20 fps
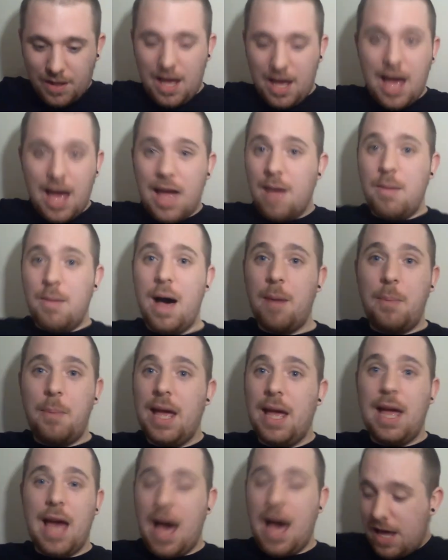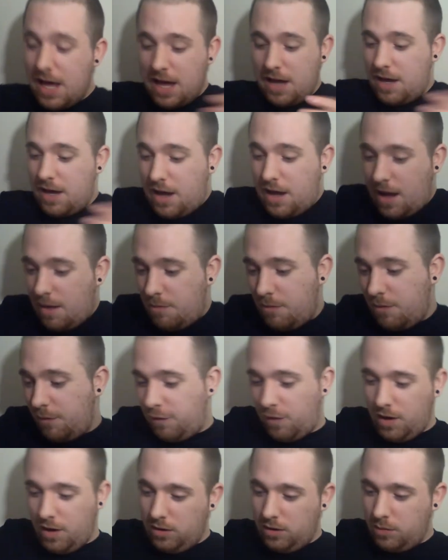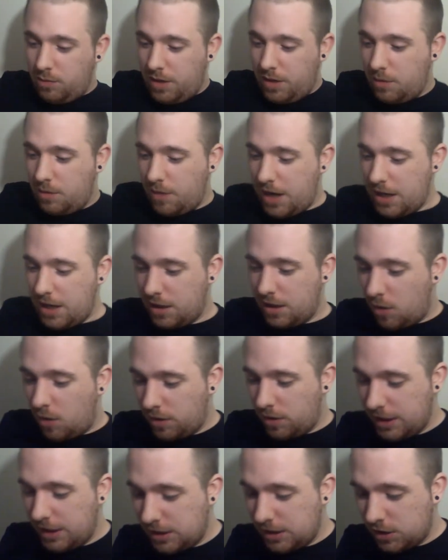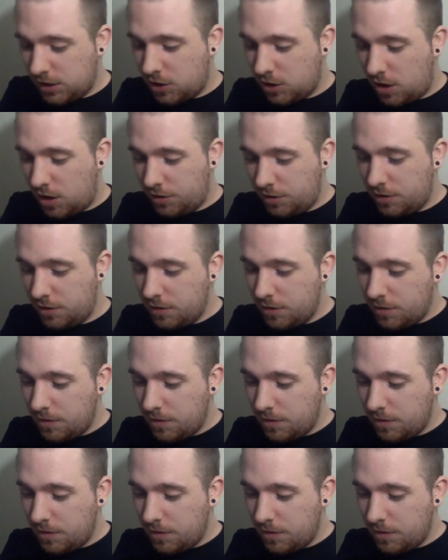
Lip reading: I am happy. I'm thrilled with the way that all this has gone.